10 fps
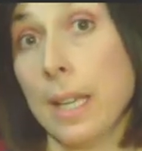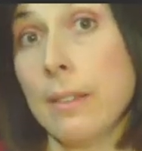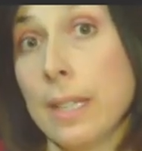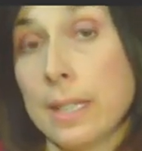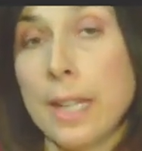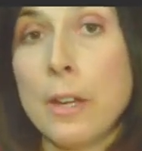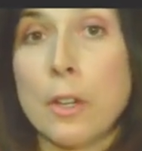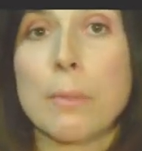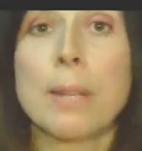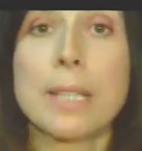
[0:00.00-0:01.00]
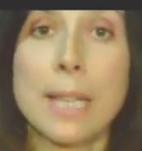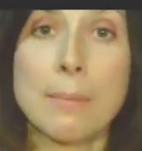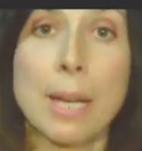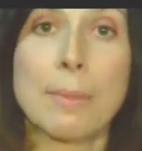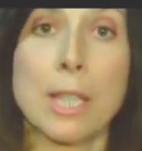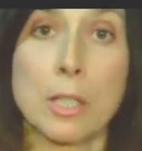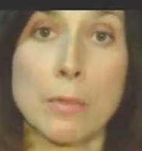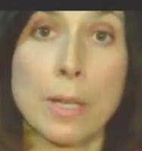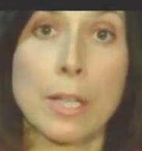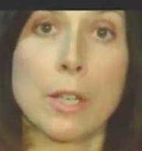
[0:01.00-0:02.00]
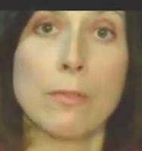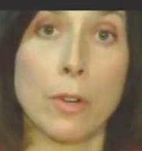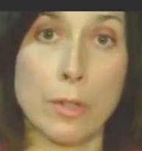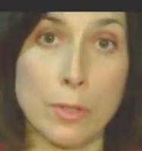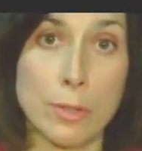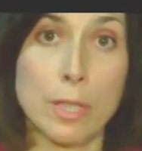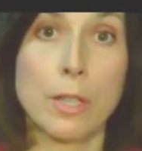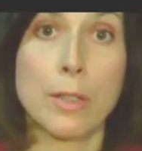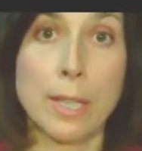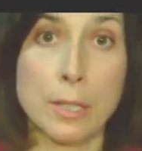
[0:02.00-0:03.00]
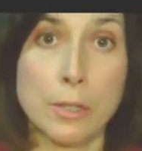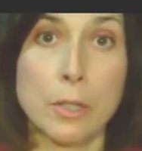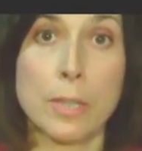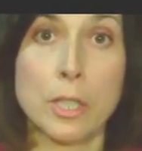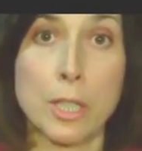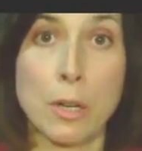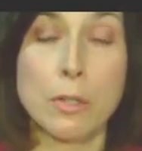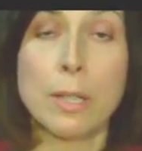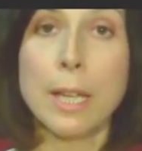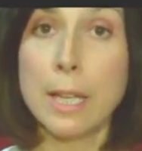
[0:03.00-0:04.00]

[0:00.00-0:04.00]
it's tender, but at the same time it's actually really good for you, so it's a good thing to do in general.